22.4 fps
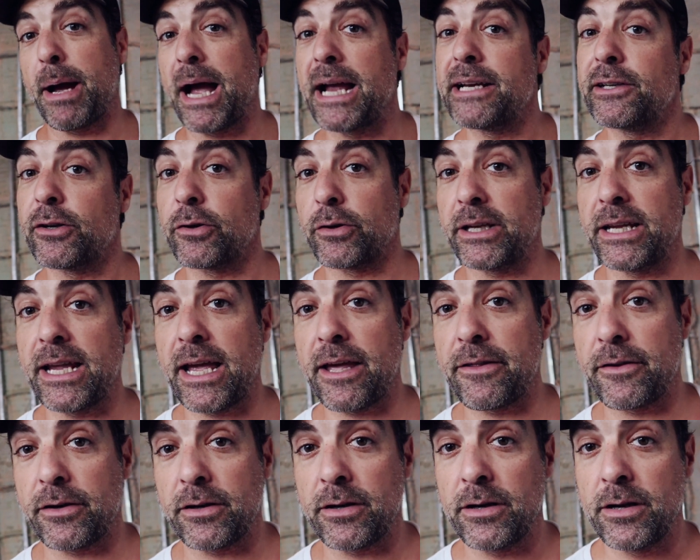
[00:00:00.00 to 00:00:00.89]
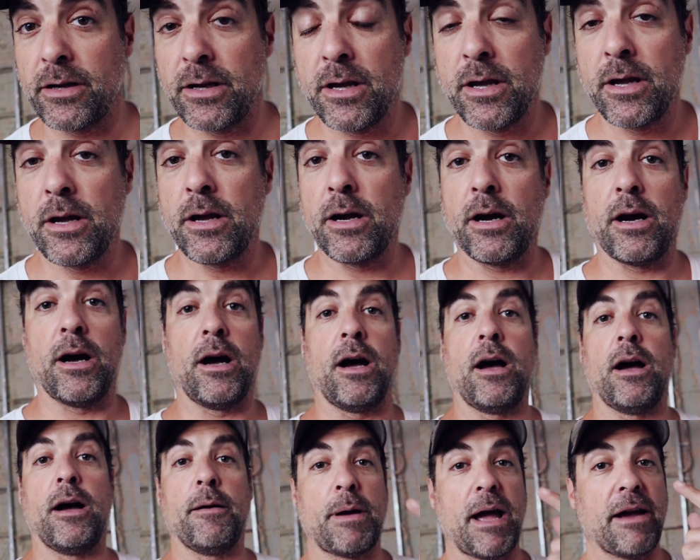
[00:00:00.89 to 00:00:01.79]
binder together.
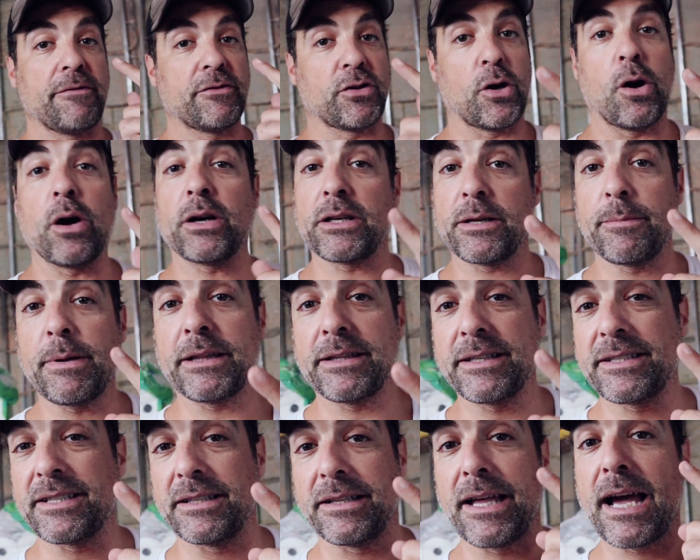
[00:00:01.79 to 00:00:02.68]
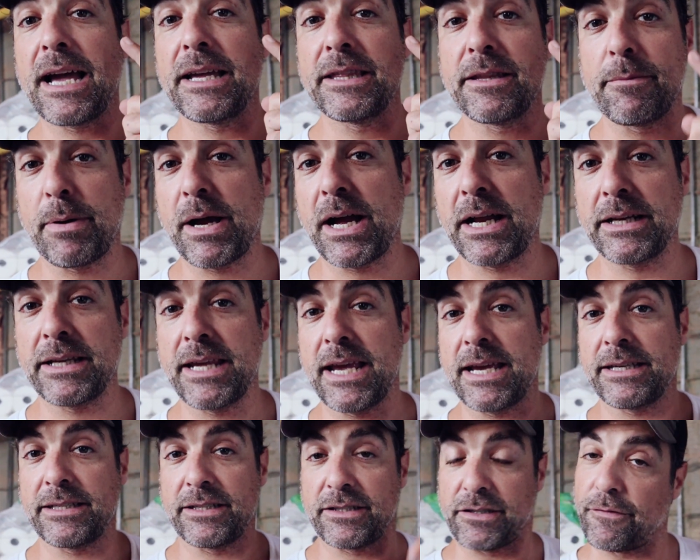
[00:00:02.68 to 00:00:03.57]
I've talked about this a lot in the
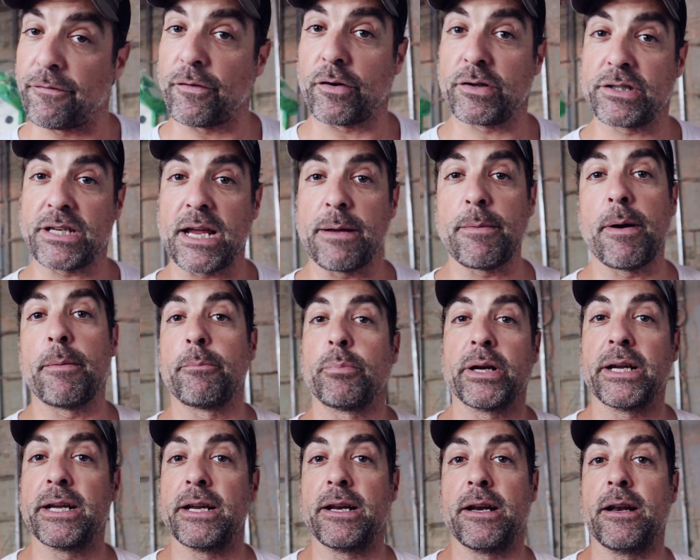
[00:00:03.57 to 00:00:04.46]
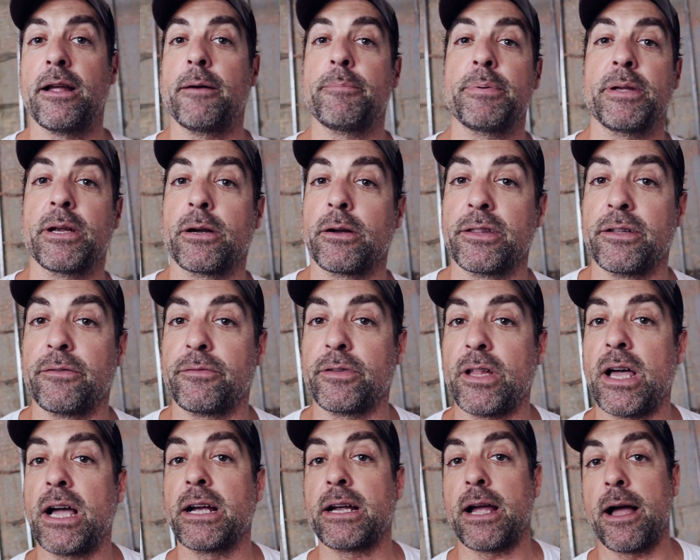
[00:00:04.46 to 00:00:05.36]
podcast. It's the first time I'm bringing it up here on the
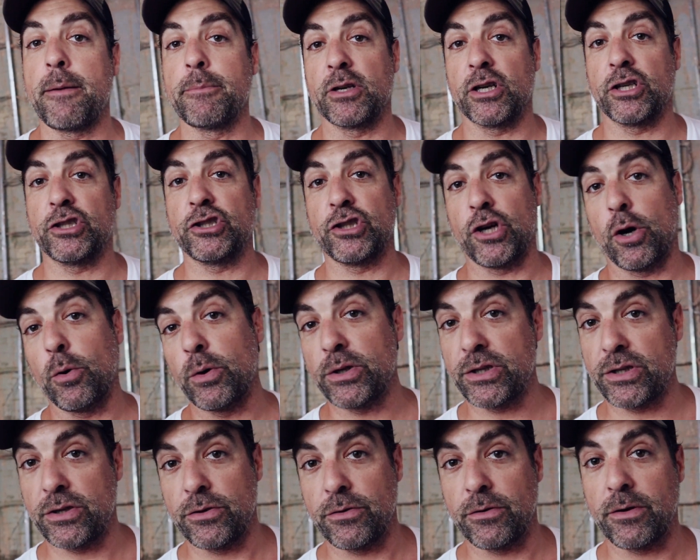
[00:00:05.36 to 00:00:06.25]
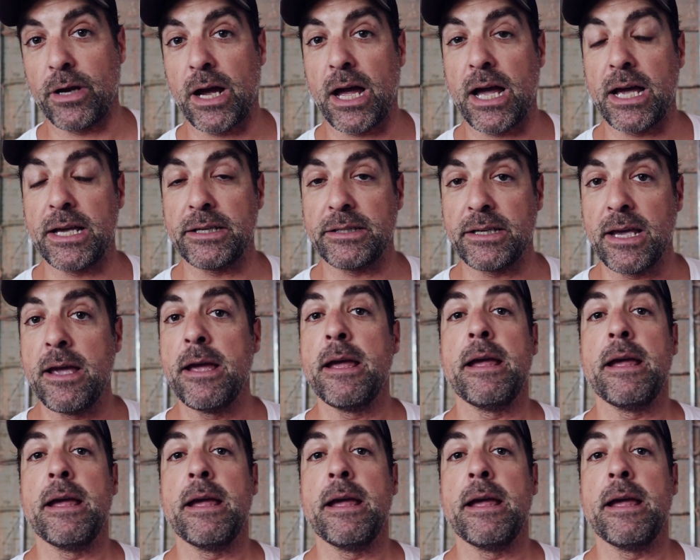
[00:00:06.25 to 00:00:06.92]
vlog. I'm going to show it to you guys.